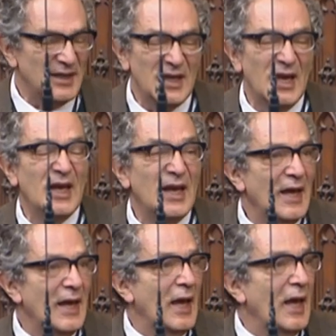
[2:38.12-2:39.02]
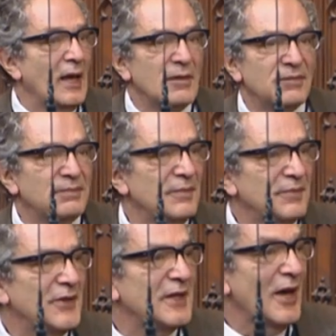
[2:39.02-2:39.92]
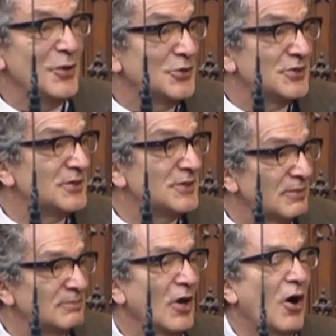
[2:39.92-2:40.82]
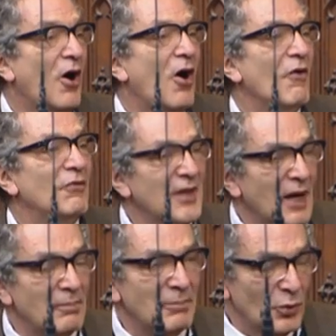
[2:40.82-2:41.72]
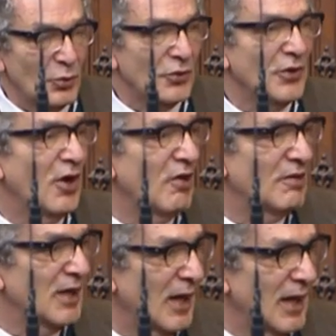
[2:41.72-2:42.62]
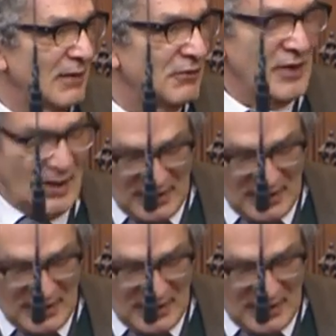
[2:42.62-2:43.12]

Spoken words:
me. The ghosts of the unborn are alive,